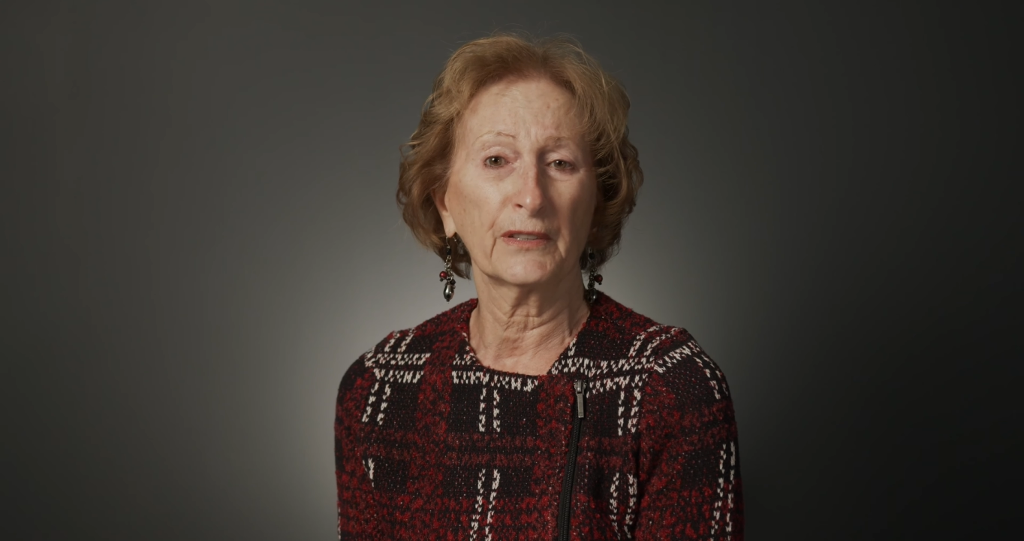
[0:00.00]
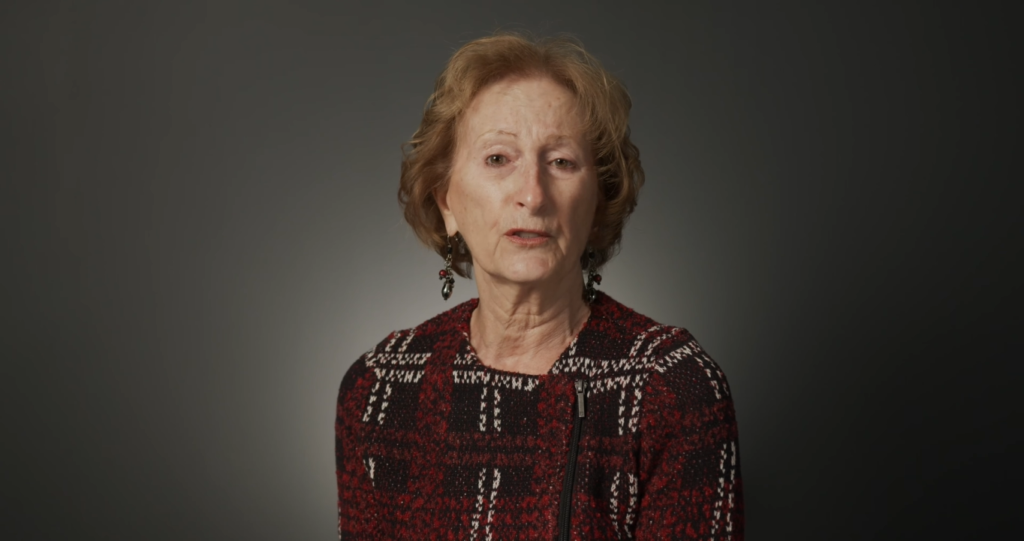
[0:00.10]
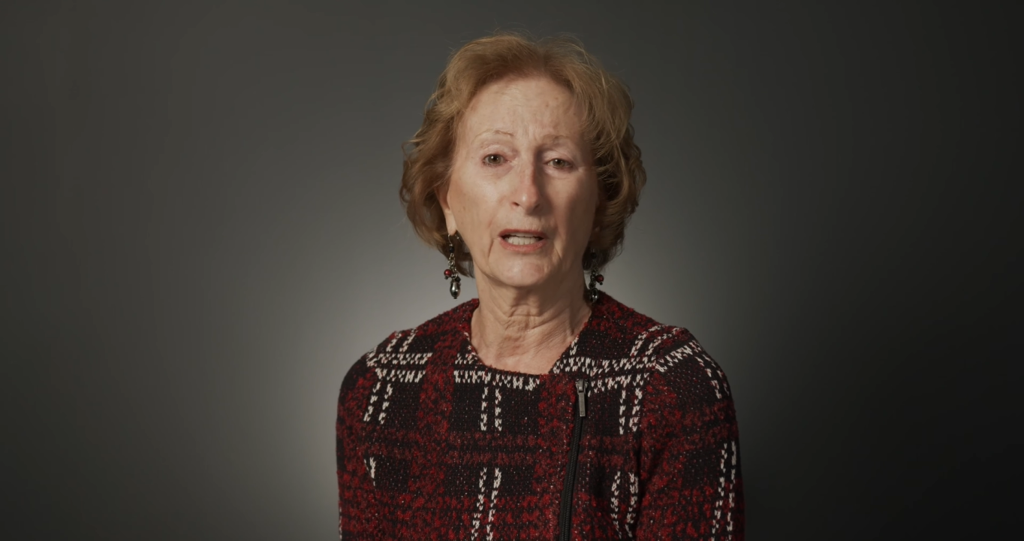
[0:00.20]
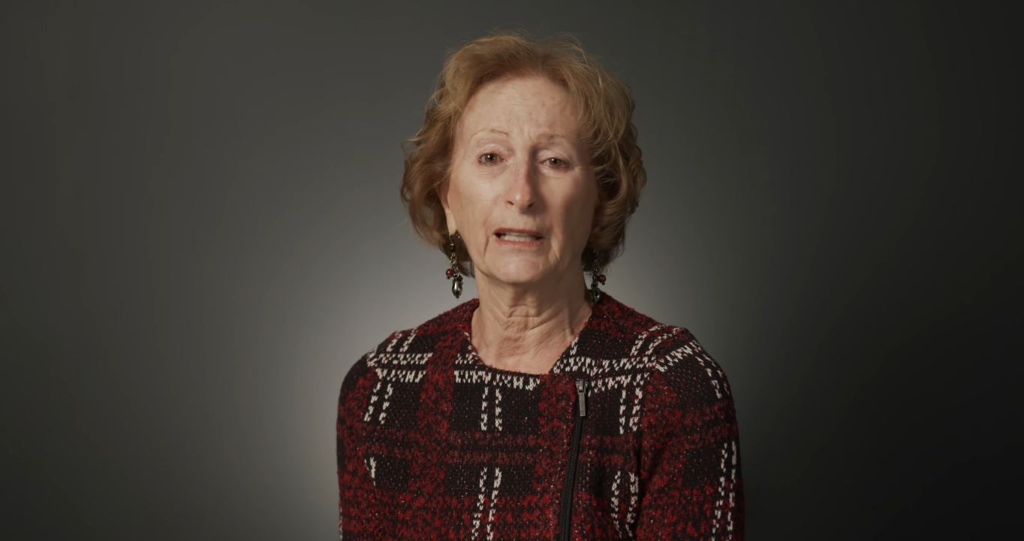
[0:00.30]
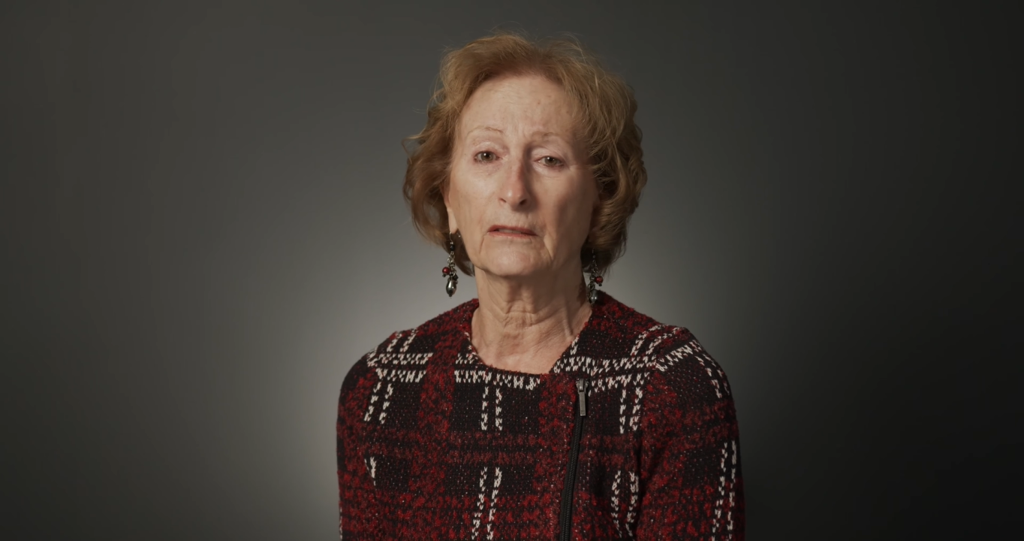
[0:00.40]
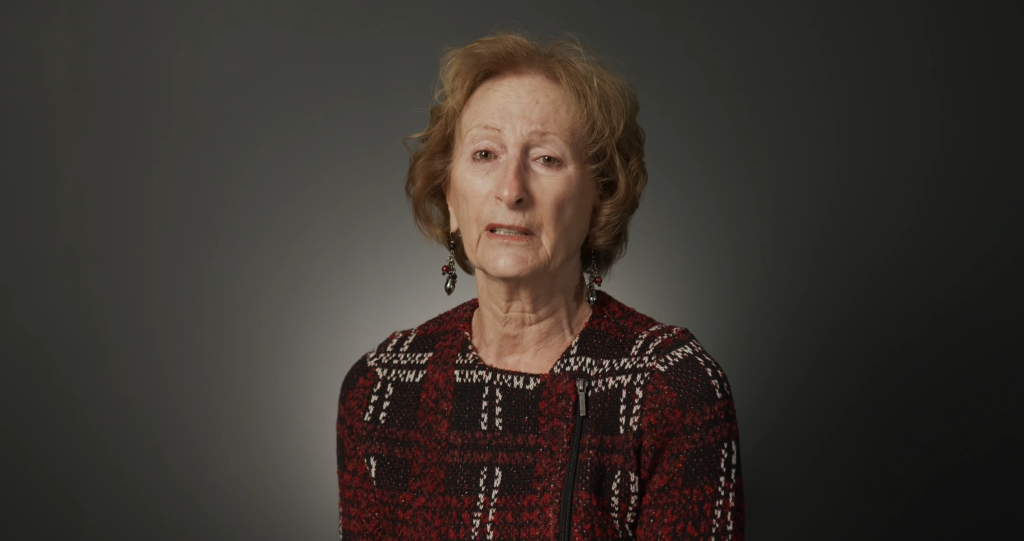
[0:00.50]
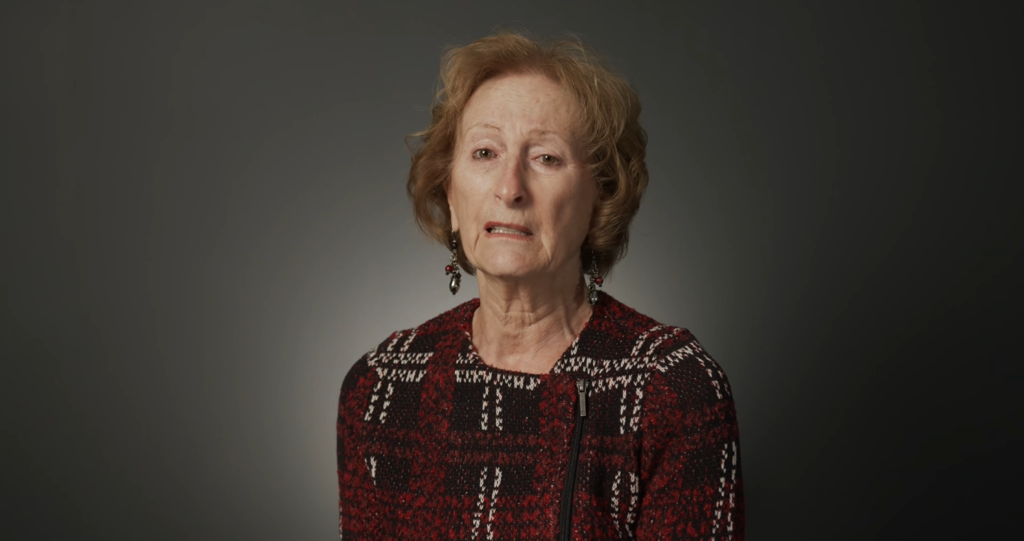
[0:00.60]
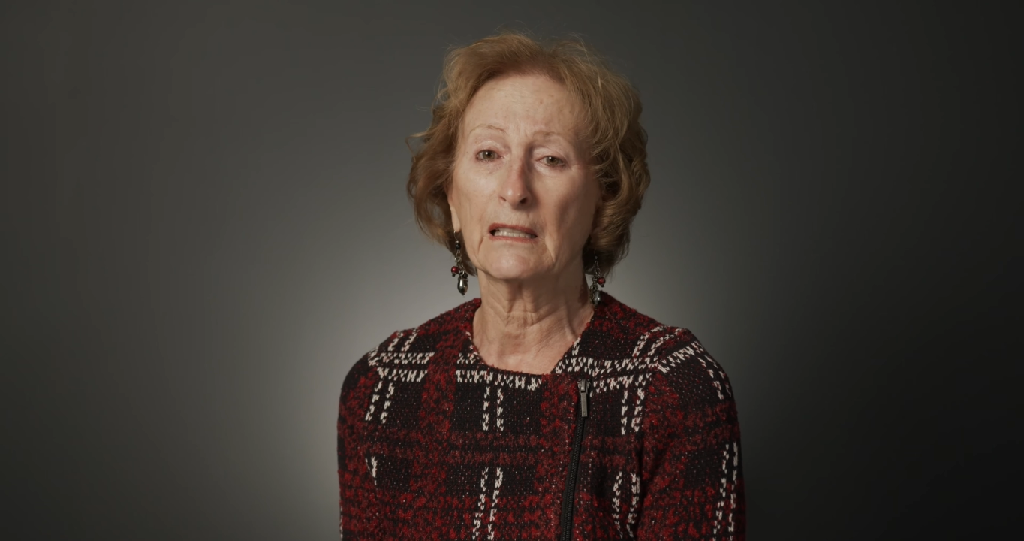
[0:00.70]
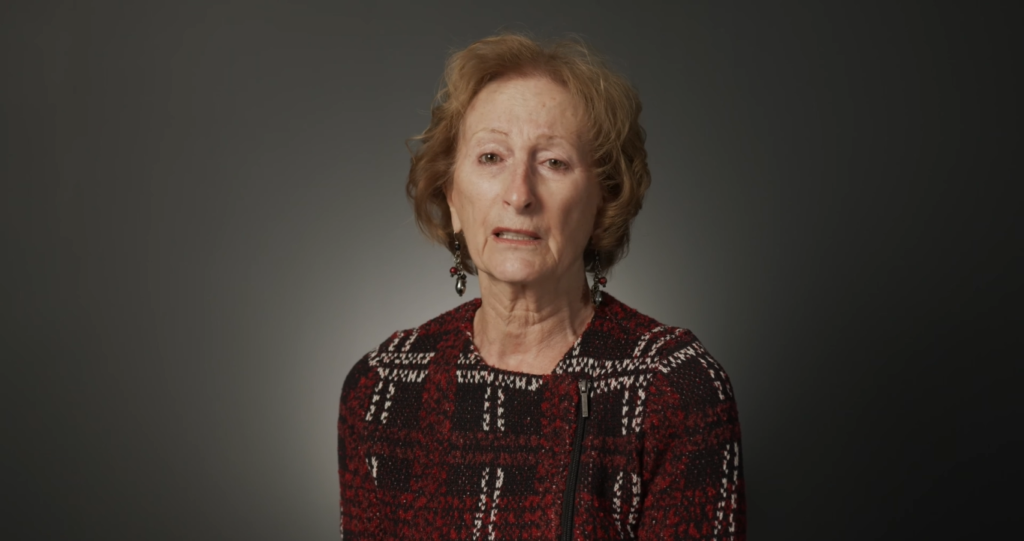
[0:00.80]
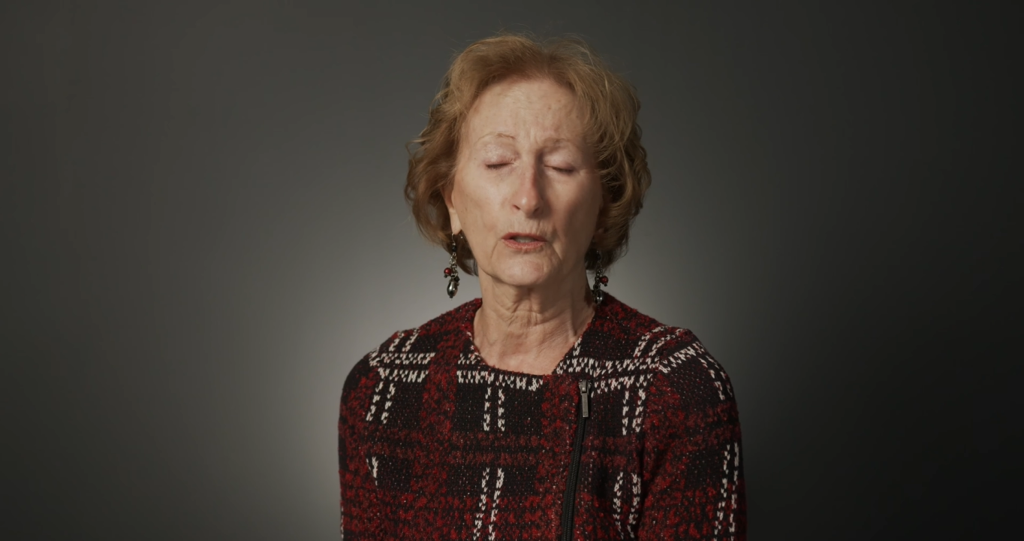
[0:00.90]
the
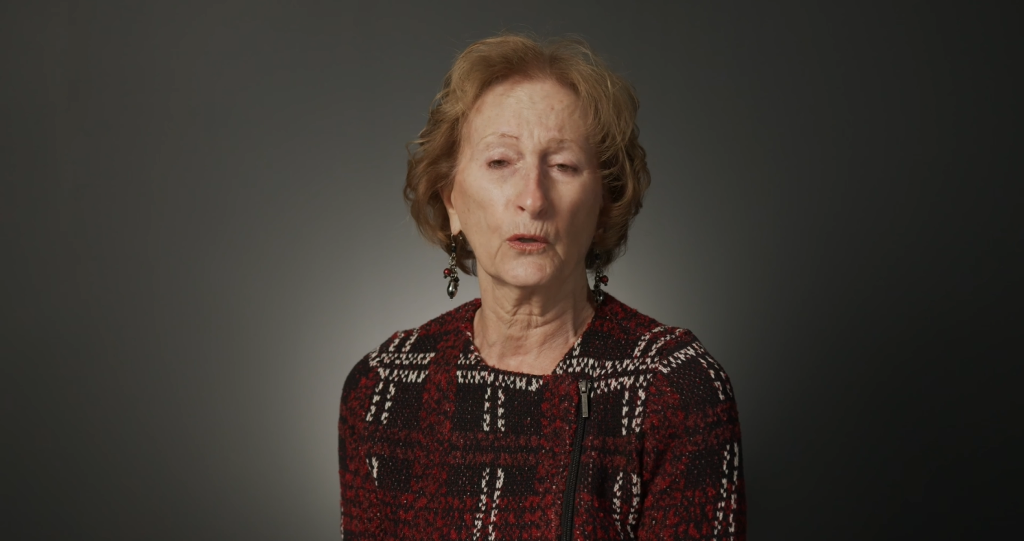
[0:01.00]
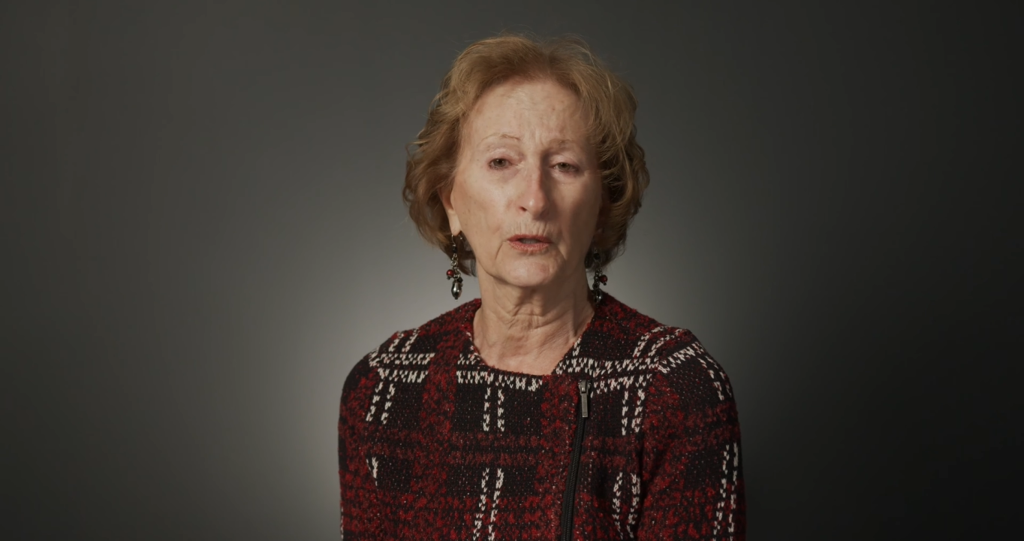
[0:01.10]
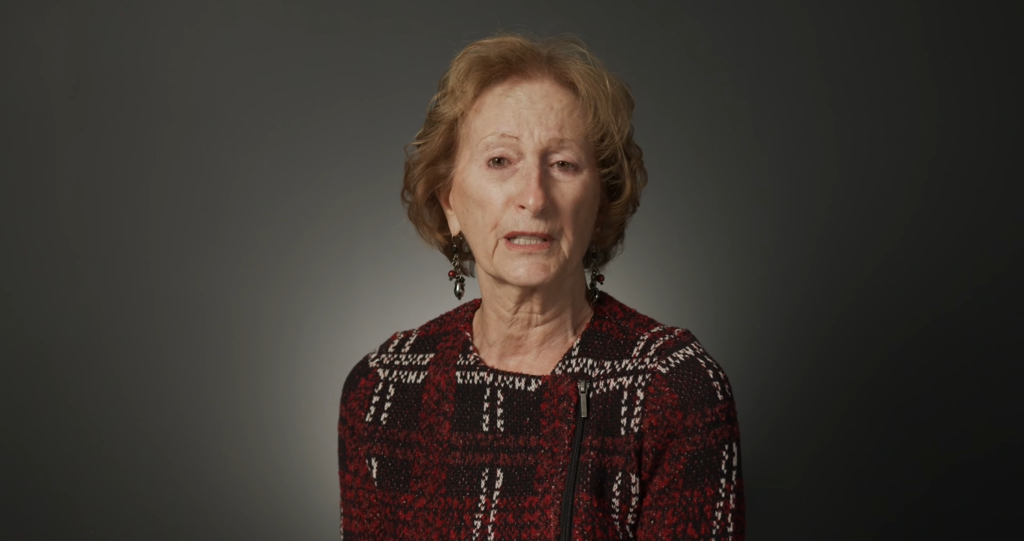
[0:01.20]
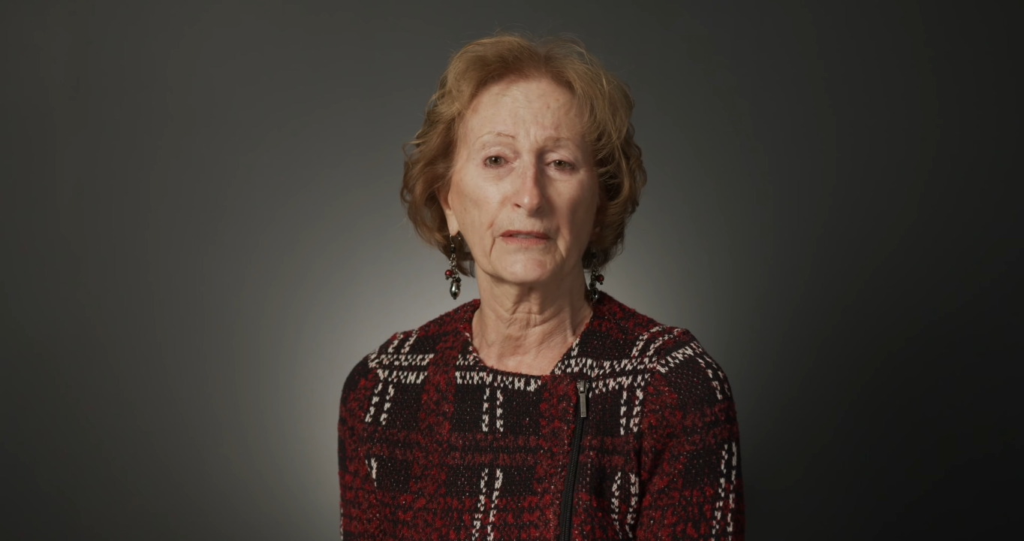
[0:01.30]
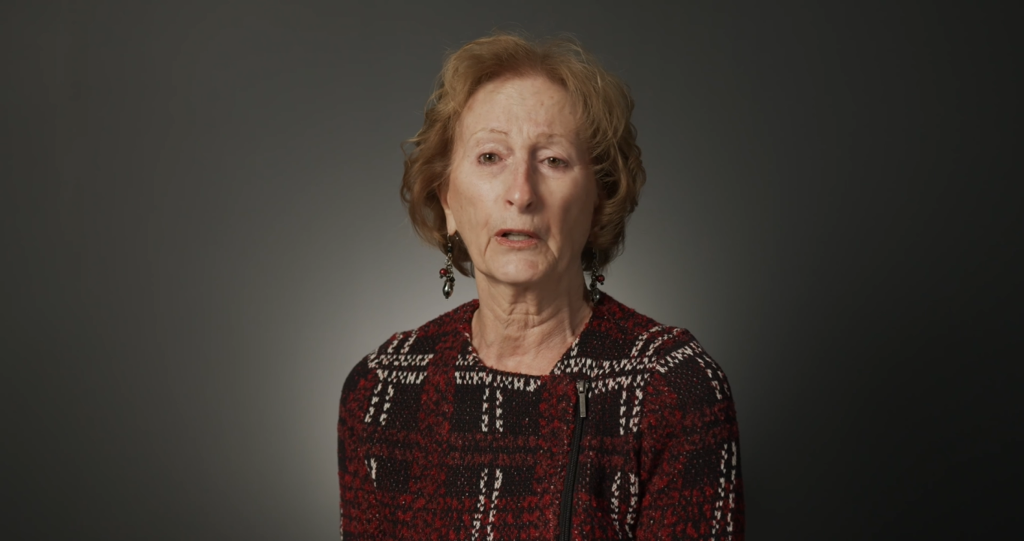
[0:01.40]
jangling discords